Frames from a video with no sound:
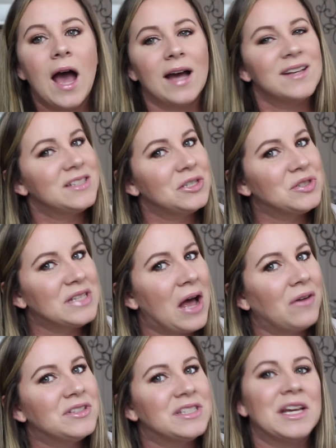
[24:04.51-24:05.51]
I still
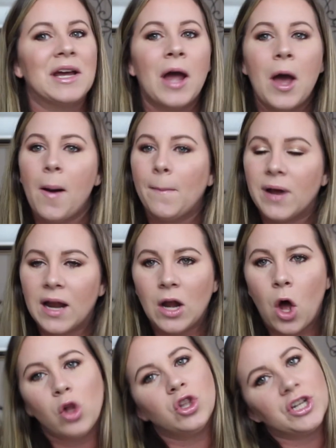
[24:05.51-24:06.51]
sound sick, but I
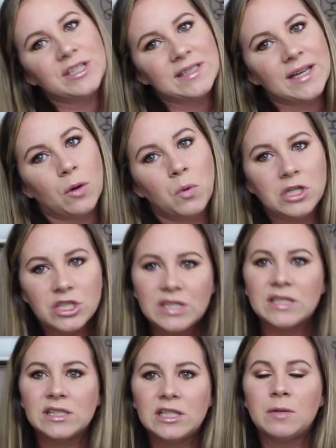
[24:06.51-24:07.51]
don't look sick, which
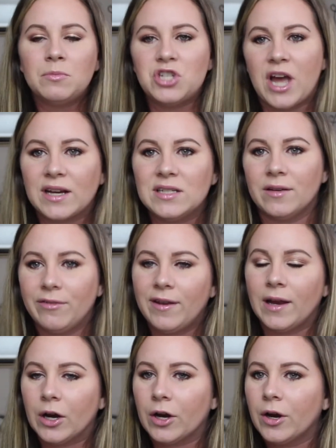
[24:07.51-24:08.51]
is the objective
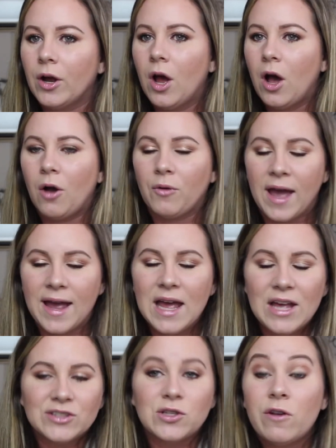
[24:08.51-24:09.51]
here. Okay,
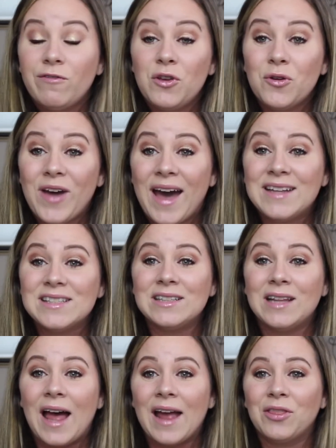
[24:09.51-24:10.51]
so if you guys
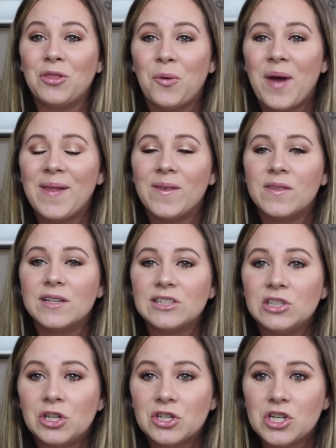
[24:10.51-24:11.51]
like the way that this
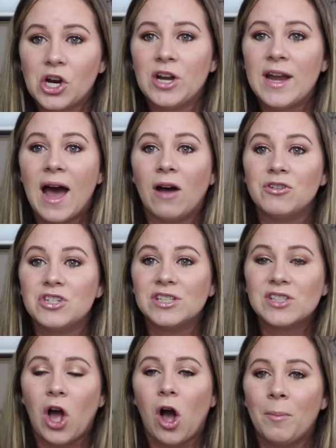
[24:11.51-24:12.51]
look turned out,
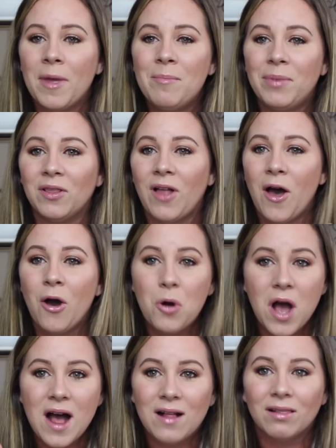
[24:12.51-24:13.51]
just comment
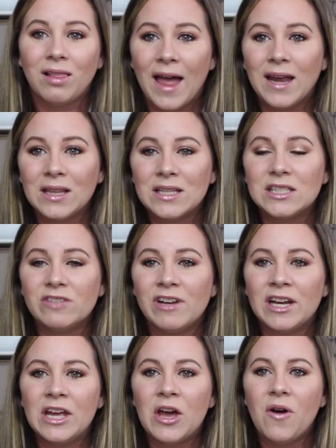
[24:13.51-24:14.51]
below, like this
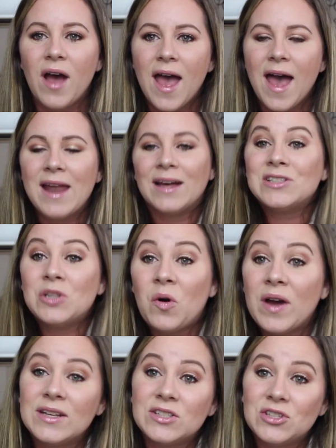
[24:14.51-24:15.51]
video, and as
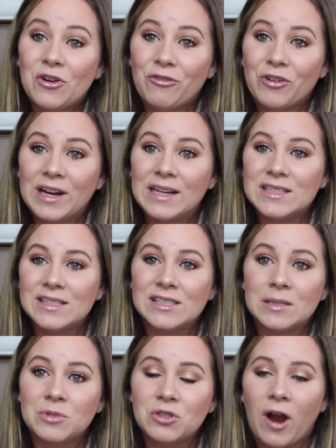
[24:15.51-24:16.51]
always, don't forget to
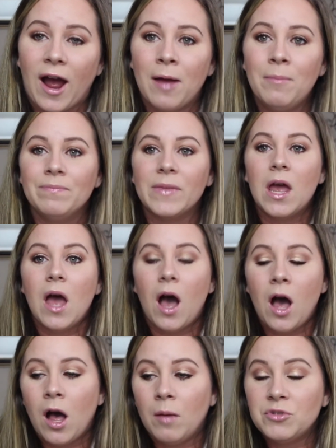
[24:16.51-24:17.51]
subscribe.
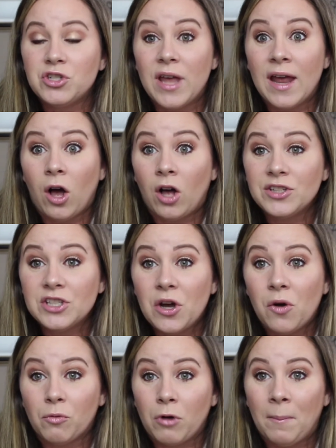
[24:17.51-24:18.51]
And
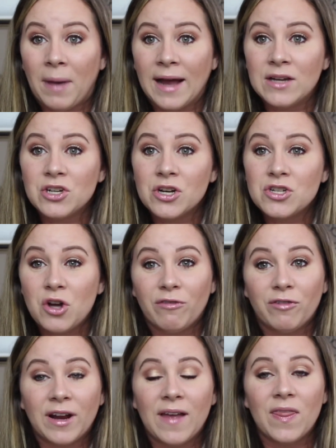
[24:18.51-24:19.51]
also, reminder, don't
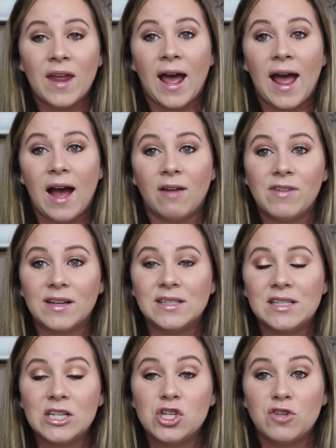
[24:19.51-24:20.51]
forget that I have that
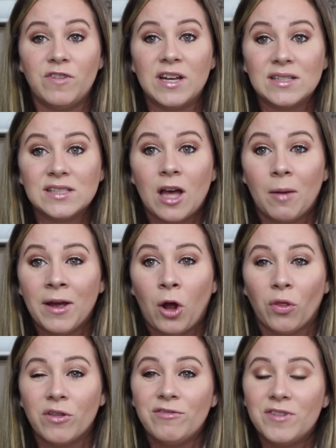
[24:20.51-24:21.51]
Stitch Fix coming
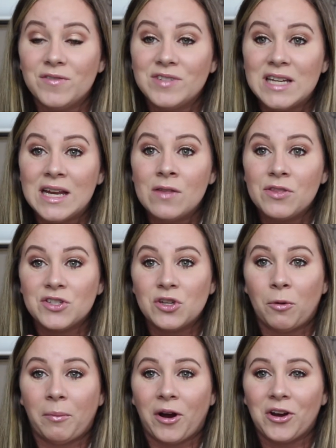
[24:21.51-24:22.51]
on the 15th,
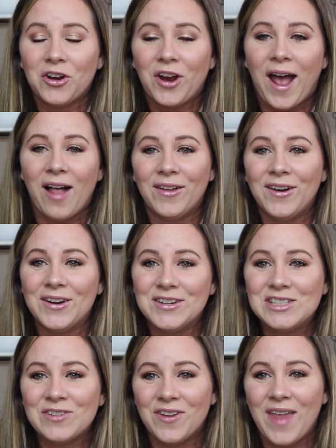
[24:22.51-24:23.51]
so mark your
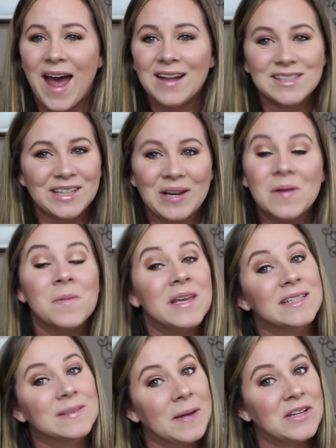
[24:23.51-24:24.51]
calendars for that. It's going to be
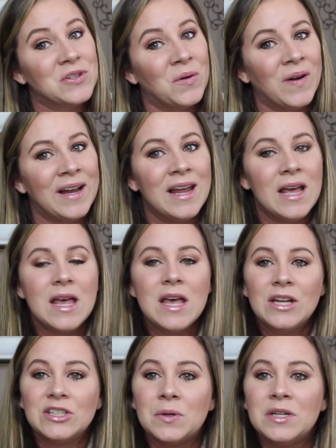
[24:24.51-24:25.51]
a special one.
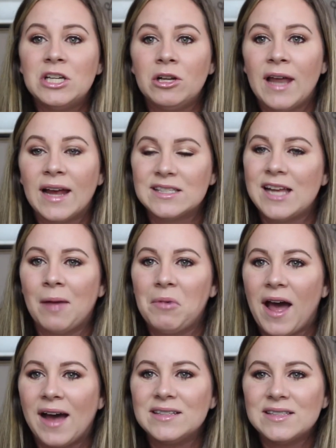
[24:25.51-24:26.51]
So until next time,
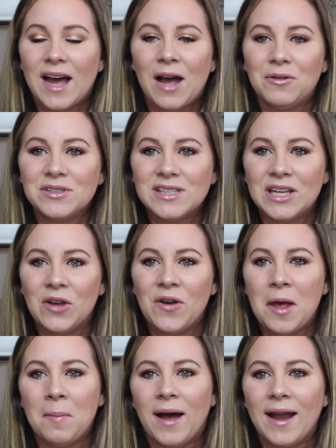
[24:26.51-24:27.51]
guys, I will see you
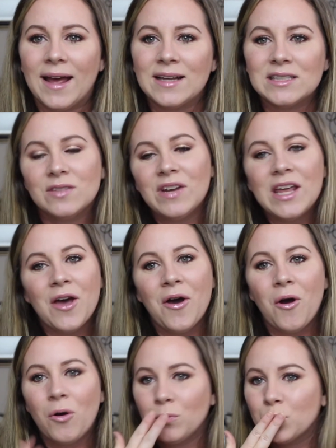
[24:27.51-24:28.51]
in my next
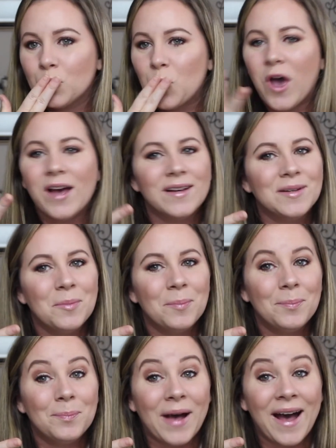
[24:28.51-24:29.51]
video.
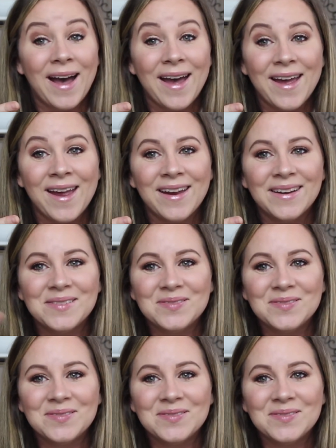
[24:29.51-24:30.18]
Bye!